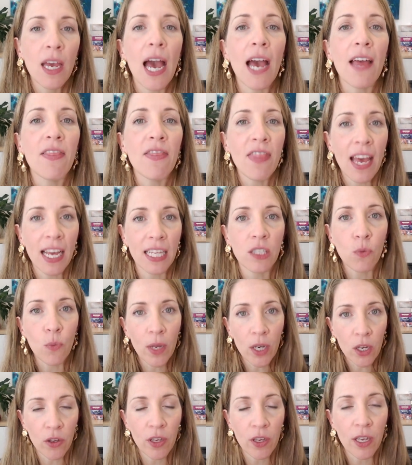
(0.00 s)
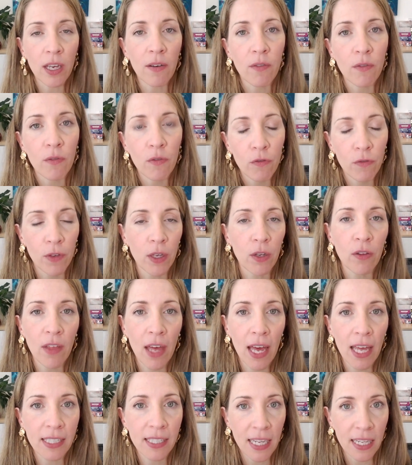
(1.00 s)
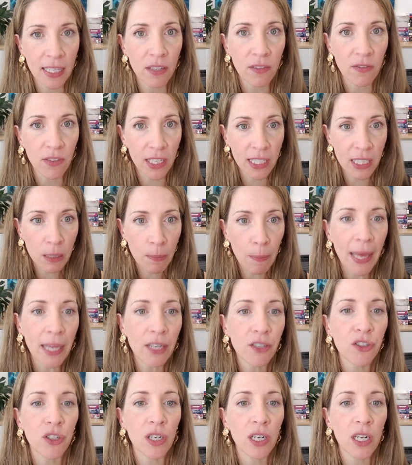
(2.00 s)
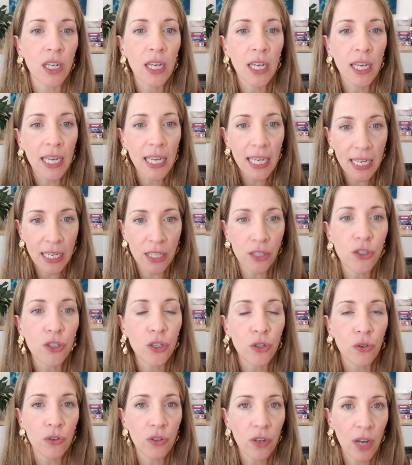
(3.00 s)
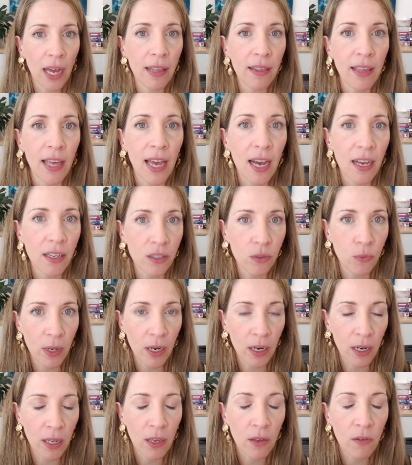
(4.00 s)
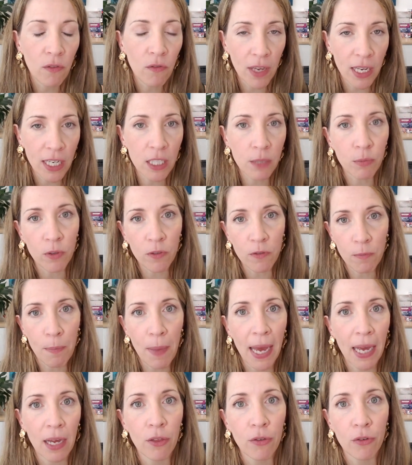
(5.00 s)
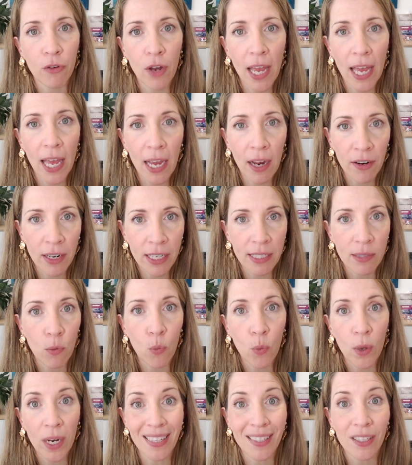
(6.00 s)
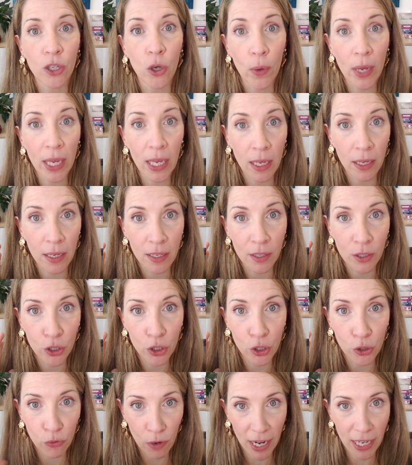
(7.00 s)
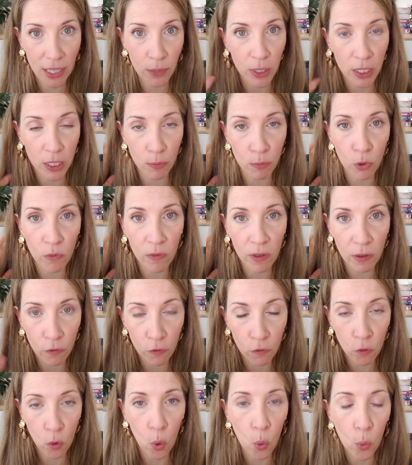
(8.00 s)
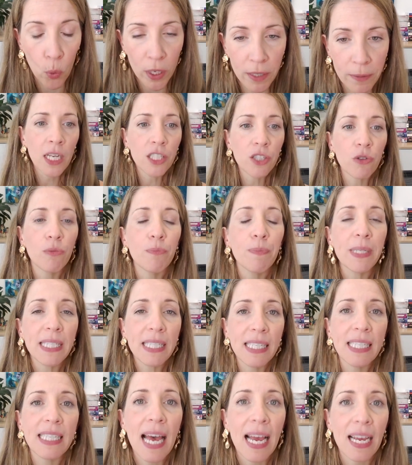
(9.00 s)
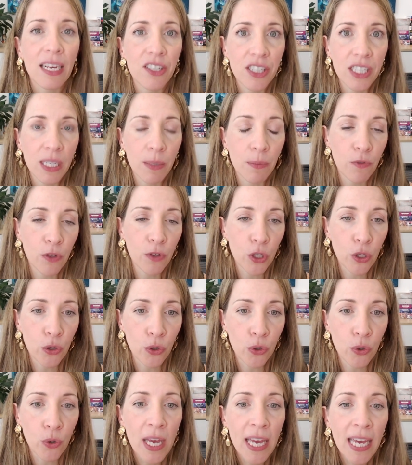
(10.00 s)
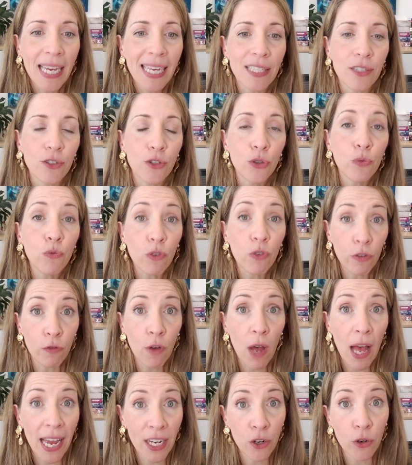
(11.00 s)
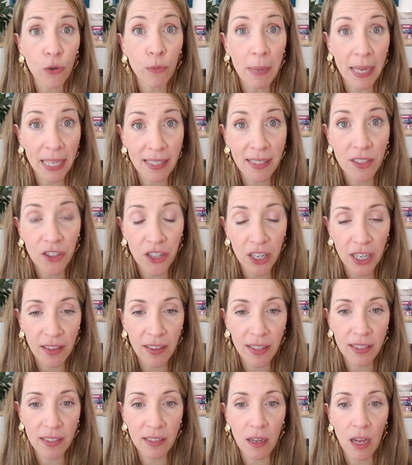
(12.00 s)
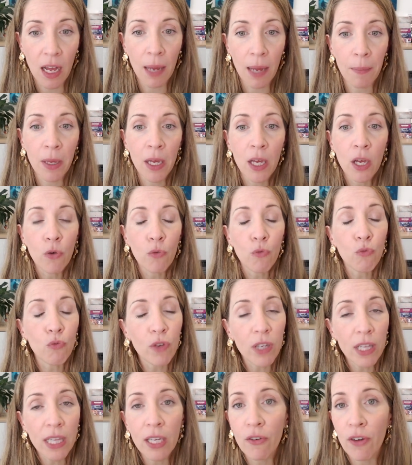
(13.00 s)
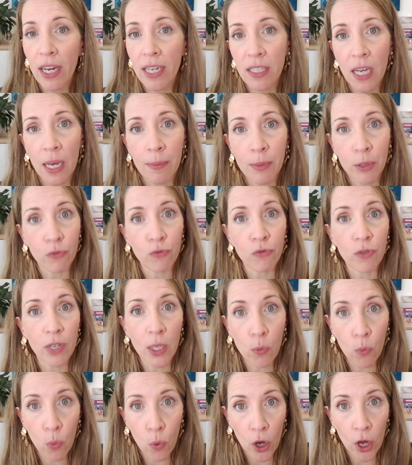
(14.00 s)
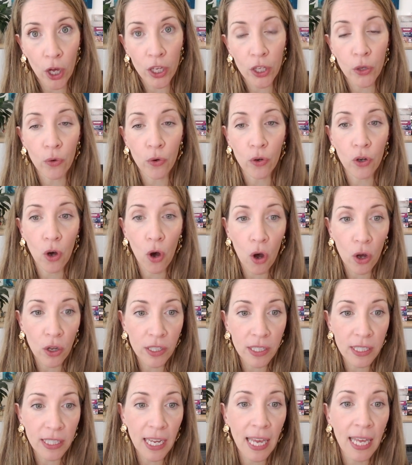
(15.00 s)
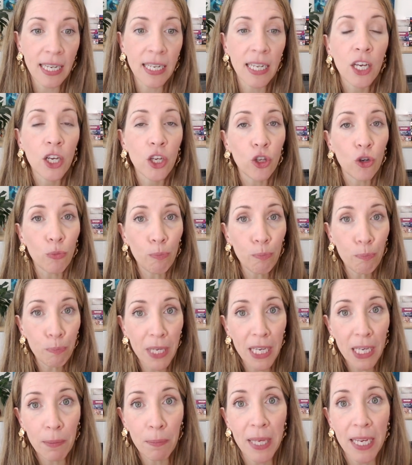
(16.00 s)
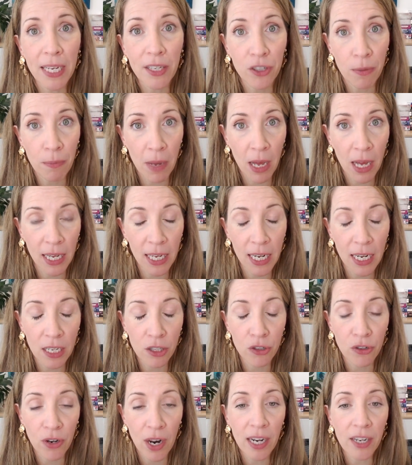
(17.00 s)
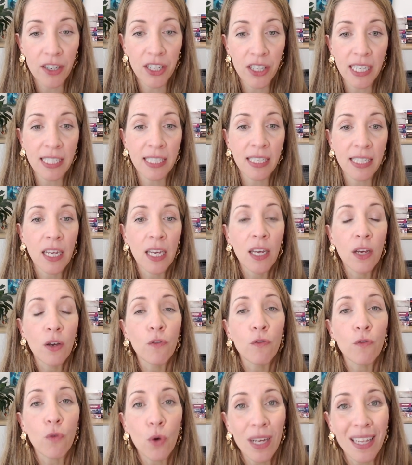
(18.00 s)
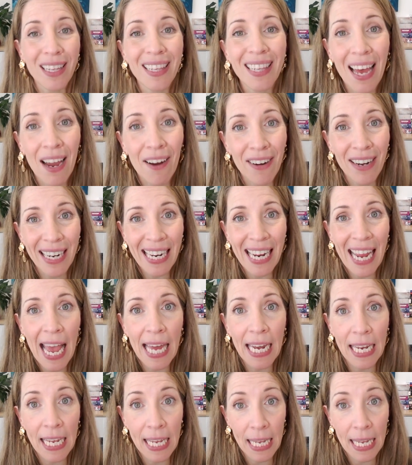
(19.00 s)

And that's when you can feel that sense of expansion into your 9th house when Venus moves back through Aries, when it's going direct, when it's moving forward. So a business action tip for you is to refine your messaging at this time. Really great time to rework your content, your big picture marketing strategies for clarity and